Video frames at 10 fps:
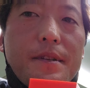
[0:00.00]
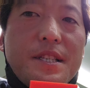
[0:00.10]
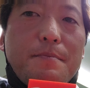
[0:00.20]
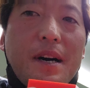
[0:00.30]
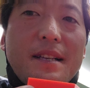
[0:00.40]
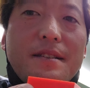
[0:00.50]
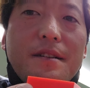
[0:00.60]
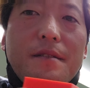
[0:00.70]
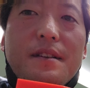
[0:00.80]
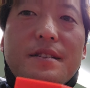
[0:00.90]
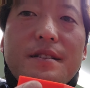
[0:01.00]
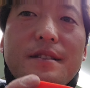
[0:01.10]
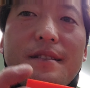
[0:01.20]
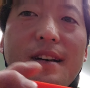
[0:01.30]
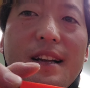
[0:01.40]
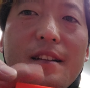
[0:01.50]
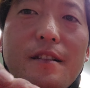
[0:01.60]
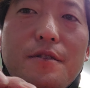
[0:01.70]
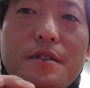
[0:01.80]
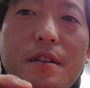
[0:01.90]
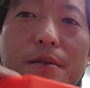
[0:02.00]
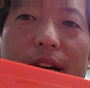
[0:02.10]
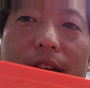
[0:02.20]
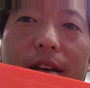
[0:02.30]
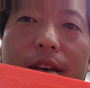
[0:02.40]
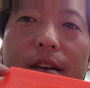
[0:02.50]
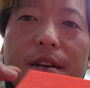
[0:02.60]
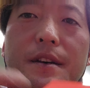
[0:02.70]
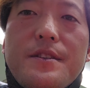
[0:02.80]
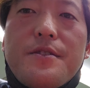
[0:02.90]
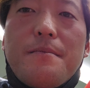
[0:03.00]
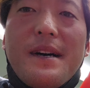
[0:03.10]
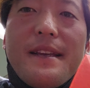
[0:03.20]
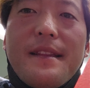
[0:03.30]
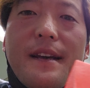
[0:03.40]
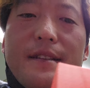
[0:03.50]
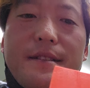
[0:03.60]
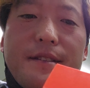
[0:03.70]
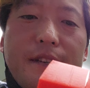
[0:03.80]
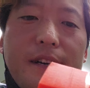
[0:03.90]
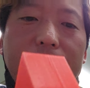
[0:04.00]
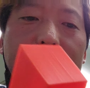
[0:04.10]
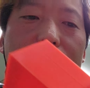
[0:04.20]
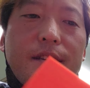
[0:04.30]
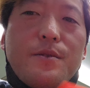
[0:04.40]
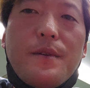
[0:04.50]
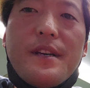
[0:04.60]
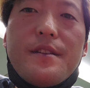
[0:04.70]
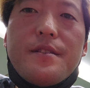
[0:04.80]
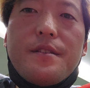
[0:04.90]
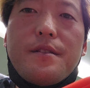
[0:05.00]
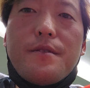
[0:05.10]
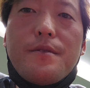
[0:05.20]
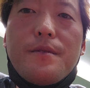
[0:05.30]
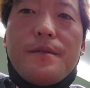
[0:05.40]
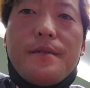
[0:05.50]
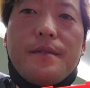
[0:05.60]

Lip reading: spots here that's not closed all the way. So my next design is going to